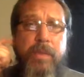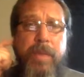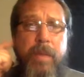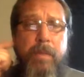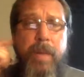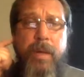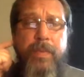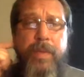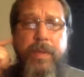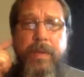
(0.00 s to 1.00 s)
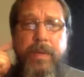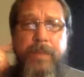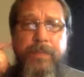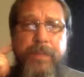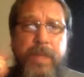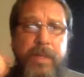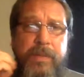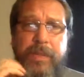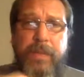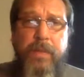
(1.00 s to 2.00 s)
to be a month, and they're
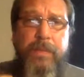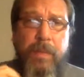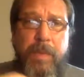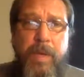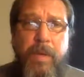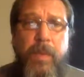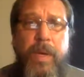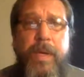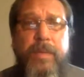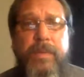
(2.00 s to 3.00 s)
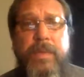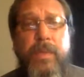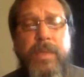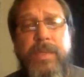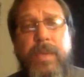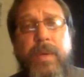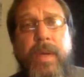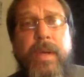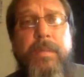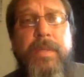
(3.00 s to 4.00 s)
still fermenting away. So we'll see what
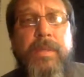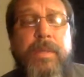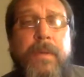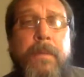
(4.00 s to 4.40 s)
happens.